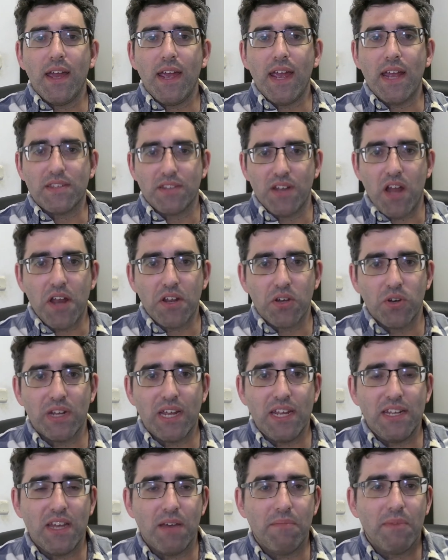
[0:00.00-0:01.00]
it's not a good
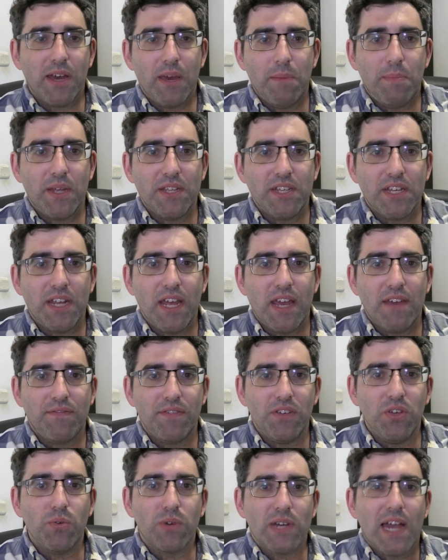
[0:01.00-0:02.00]
idea, in my opinion, if
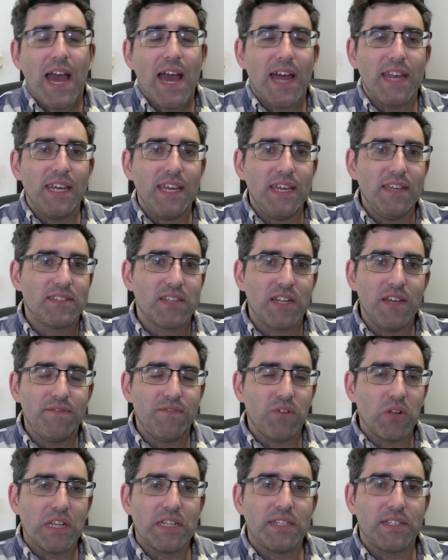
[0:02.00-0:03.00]
you can easily
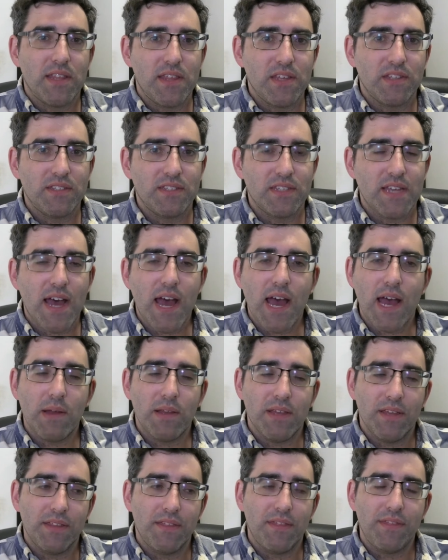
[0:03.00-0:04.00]
fall into this
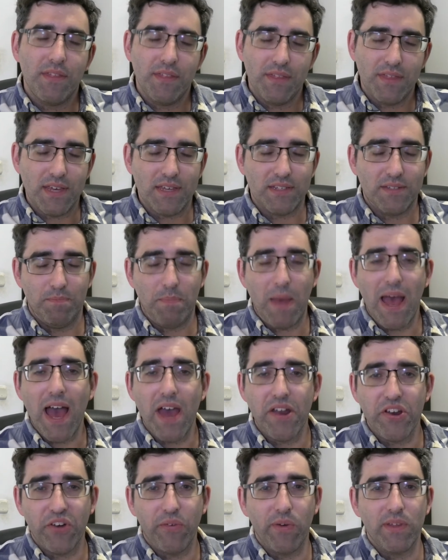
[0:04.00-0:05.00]
this
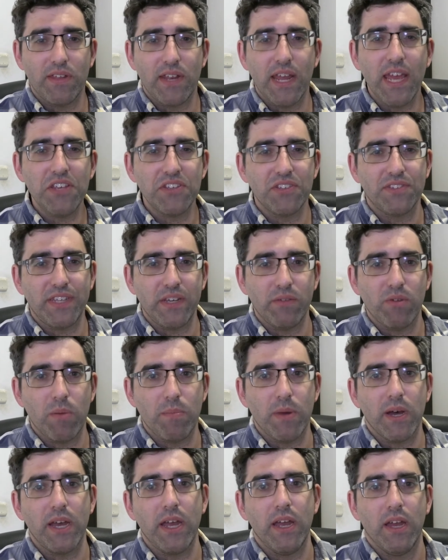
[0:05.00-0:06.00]
pattern with an agency
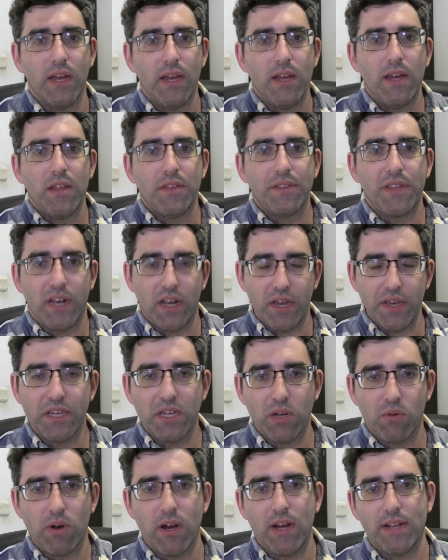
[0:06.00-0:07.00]
whereby they like
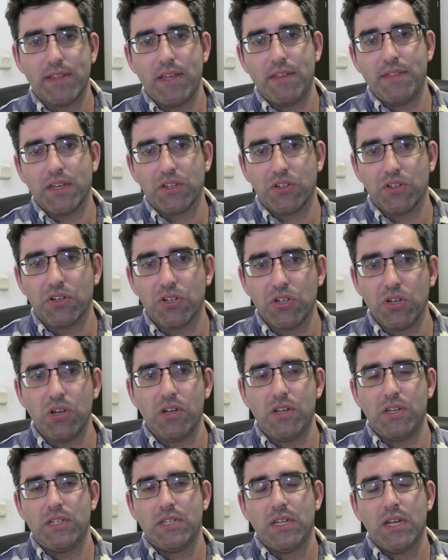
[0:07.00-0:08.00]
your work, they think you're
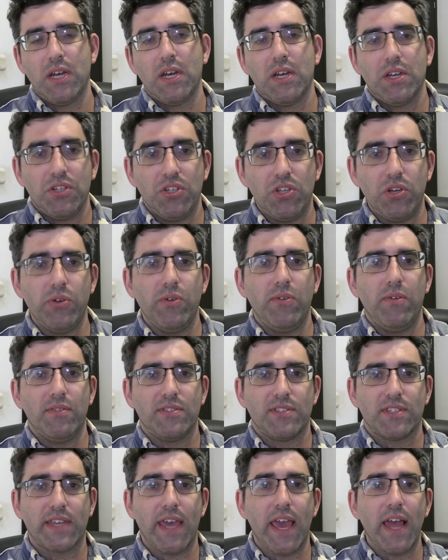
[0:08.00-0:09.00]
good, you
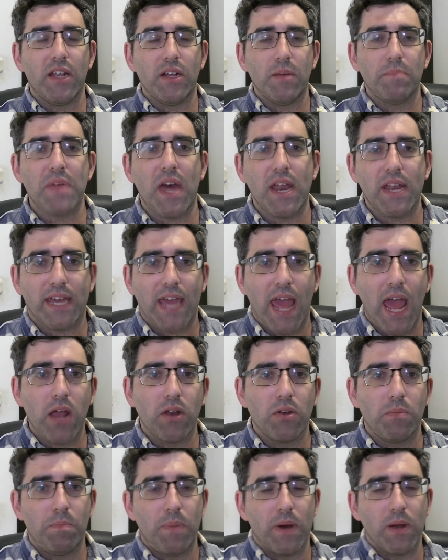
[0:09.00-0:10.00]
scale up that
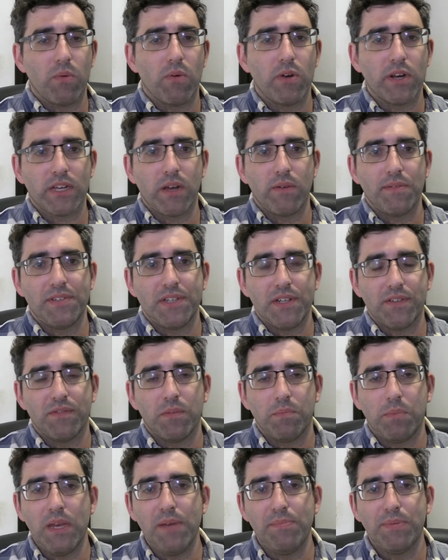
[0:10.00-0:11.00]
account by working with
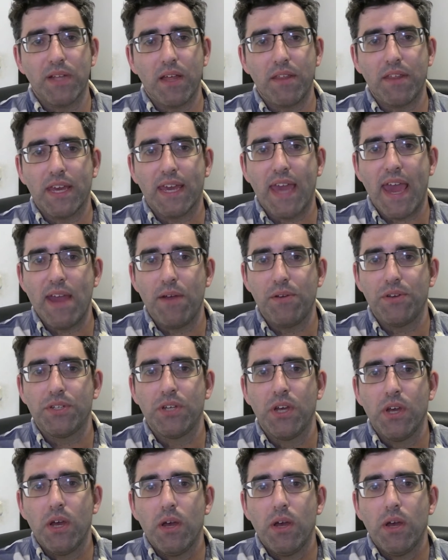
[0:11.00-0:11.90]
different people on the account.